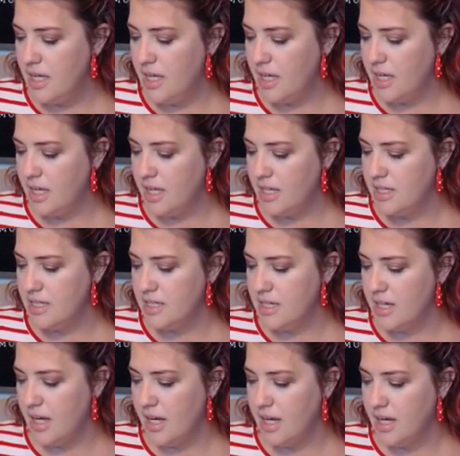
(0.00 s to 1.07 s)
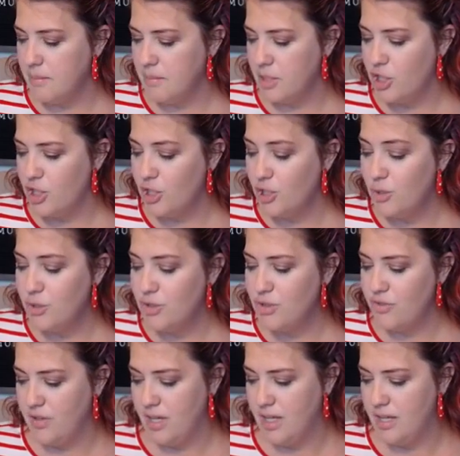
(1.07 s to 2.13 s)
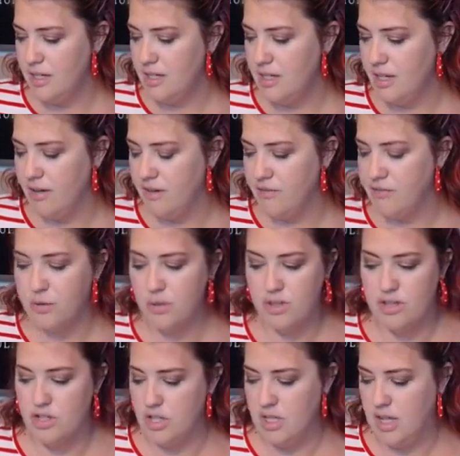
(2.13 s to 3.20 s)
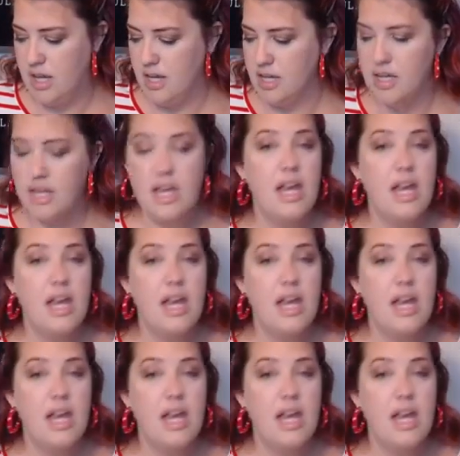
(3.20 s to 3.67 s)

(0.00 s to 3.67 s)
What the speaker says: and I am a huge fan of 4th of July,